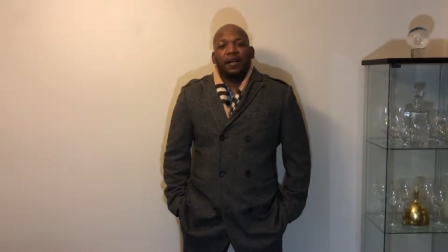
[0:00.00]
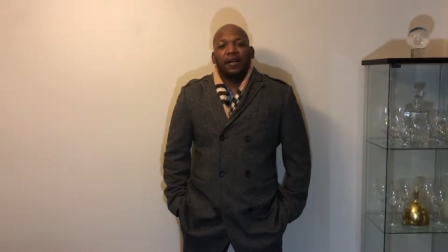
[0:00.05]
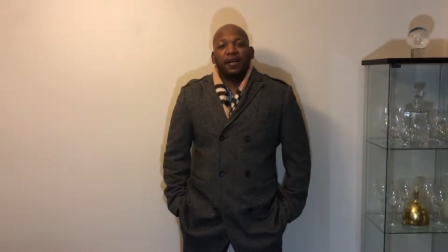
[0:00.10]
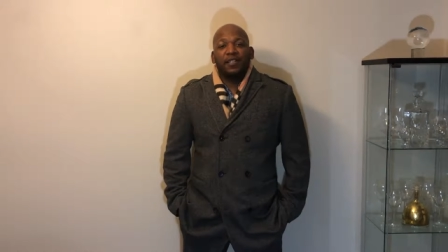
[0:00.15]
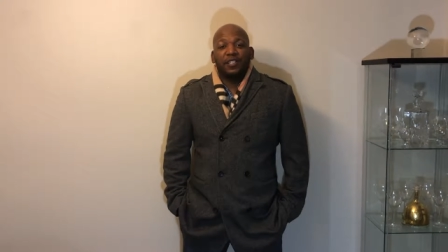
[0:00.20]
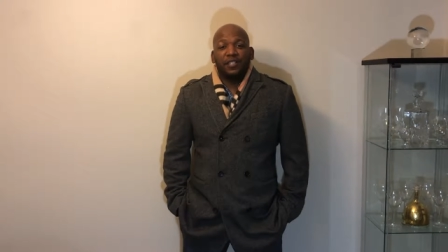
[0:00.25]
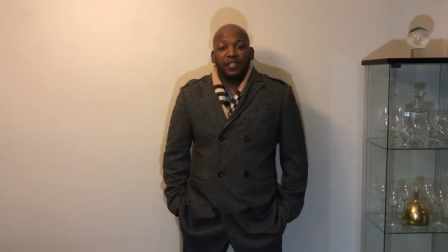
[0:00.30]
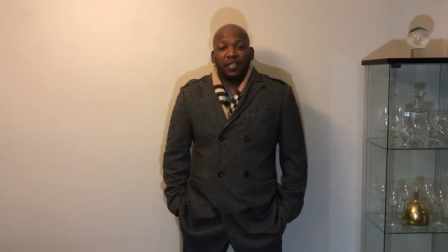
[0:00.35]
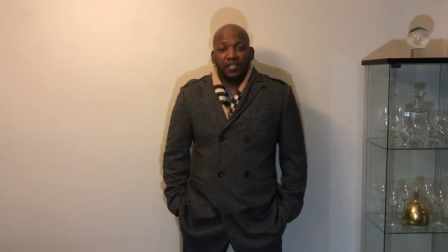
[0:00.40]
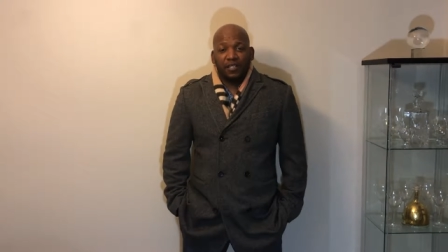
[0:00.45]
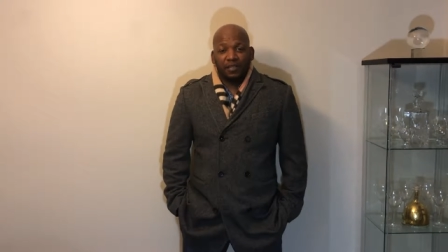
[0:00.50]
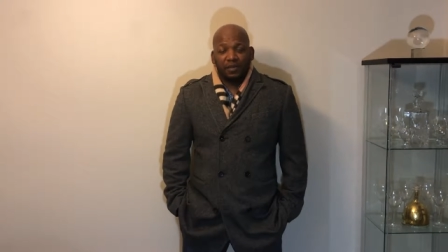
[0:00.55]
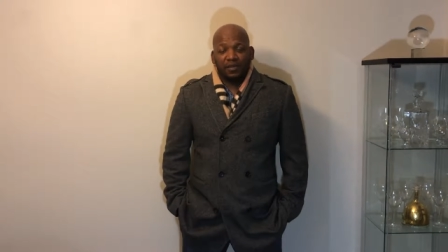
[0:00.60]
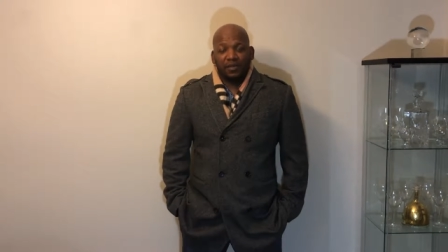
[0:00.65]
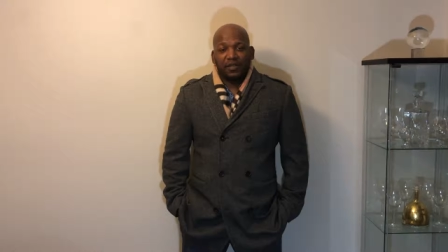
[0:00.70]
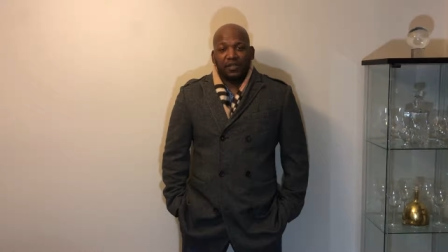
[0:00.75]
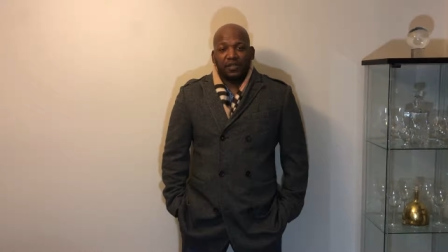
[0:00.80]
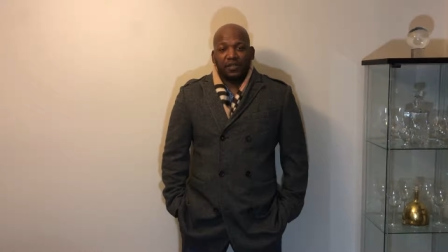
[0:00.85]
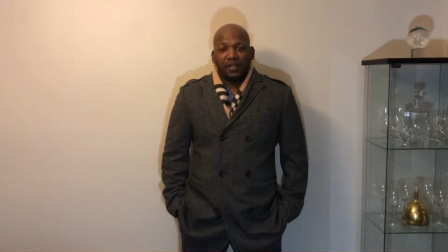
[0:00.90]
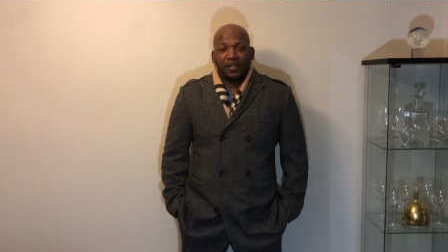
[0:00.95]
IGS
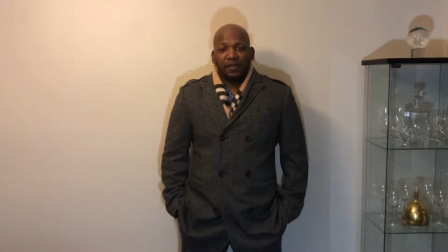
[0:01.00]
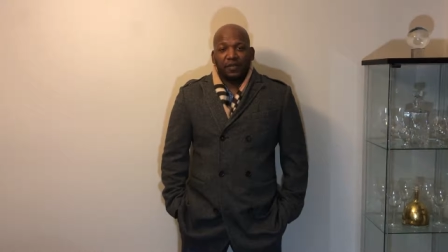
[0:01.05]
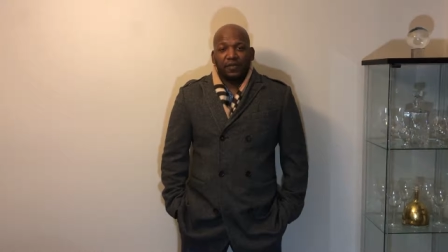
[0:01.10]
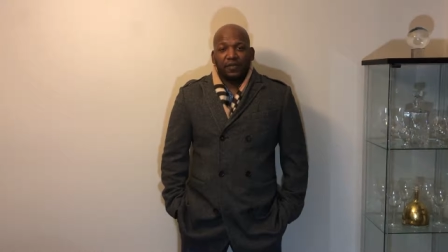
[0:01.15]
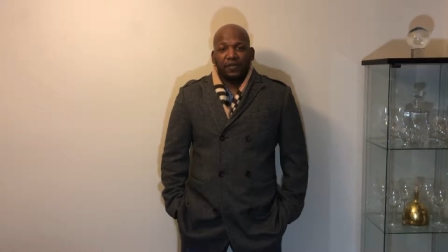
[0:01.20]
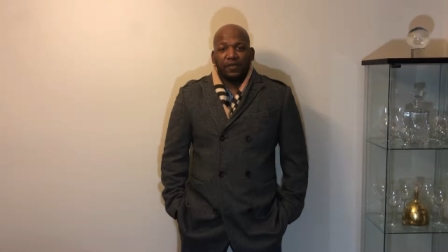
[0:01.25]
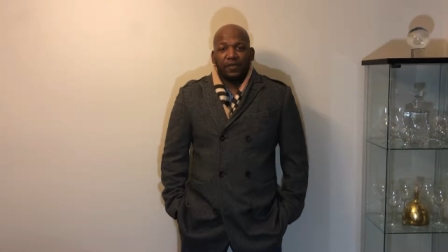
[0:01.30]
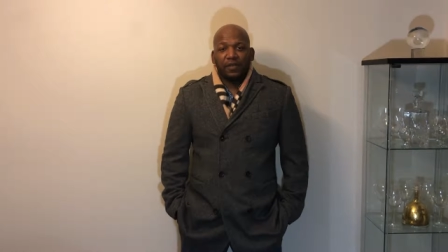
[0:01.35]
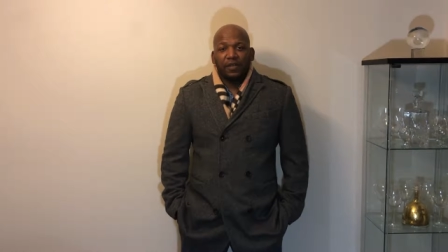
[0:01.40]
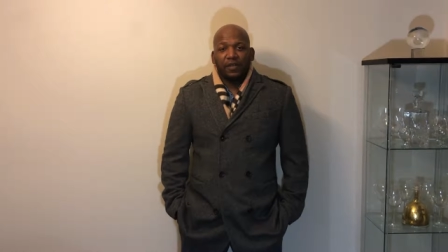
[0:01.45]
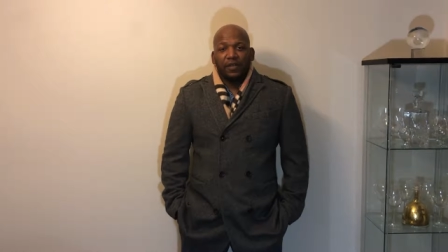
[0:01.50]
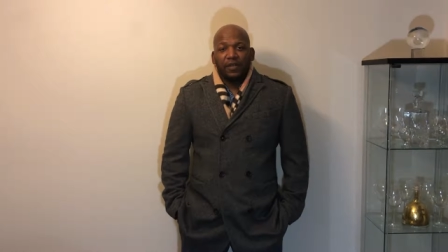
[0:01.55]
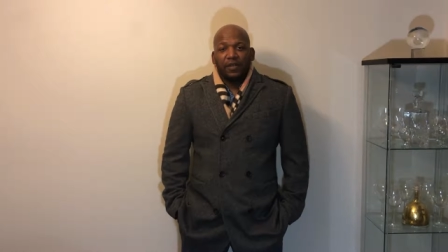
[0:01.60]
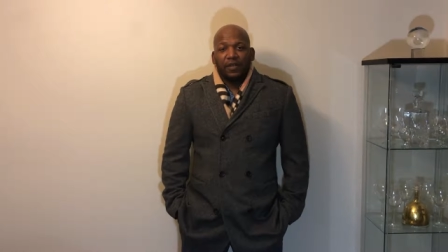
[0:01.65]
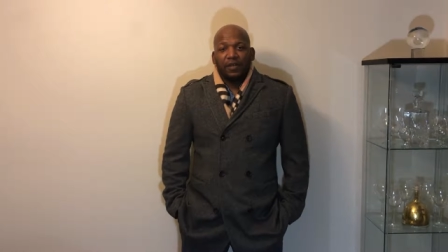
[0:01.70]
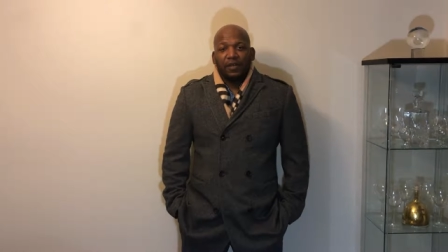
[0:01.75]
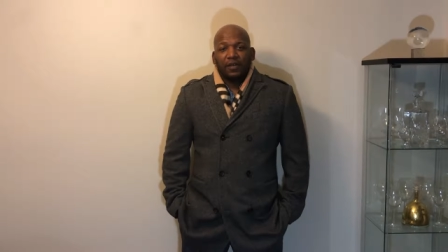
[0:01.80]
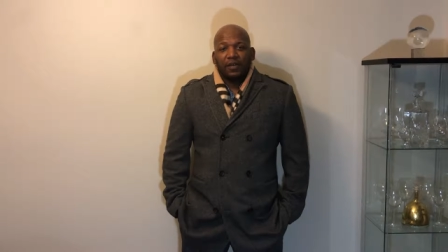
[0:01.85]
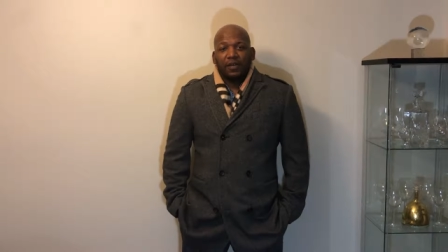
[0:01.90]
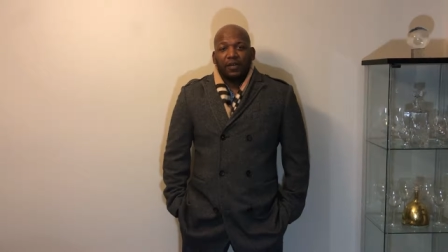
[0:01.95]
himself
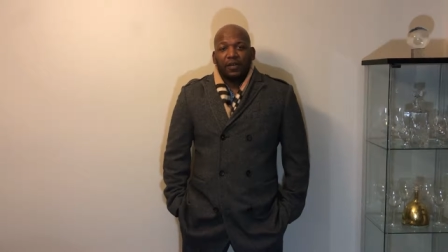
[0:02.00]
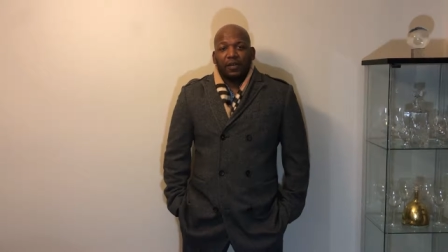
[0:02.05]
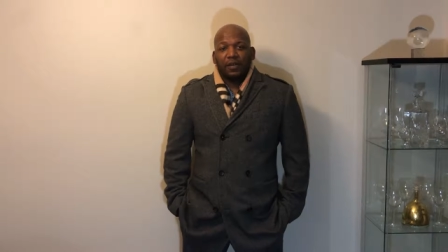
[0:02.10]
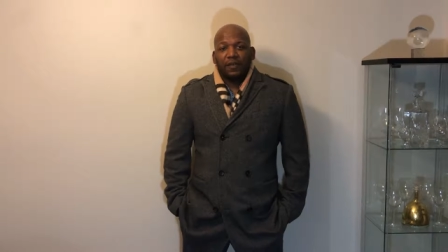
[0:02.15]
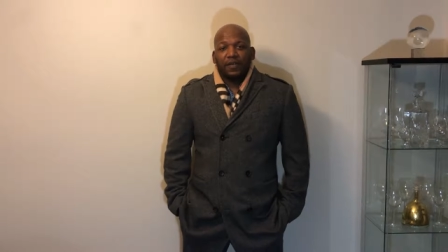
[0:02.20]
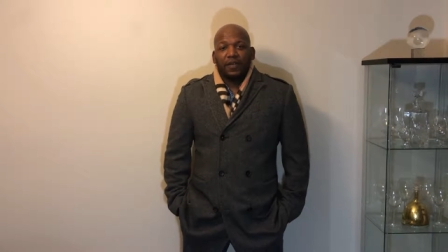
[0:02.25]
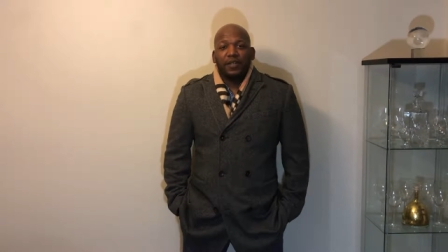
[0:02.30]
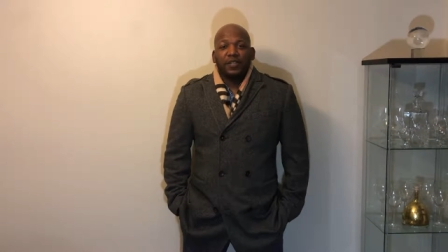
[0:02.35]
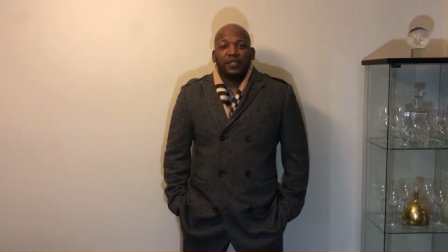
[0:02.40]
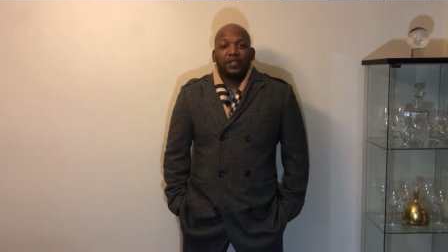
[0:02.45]
of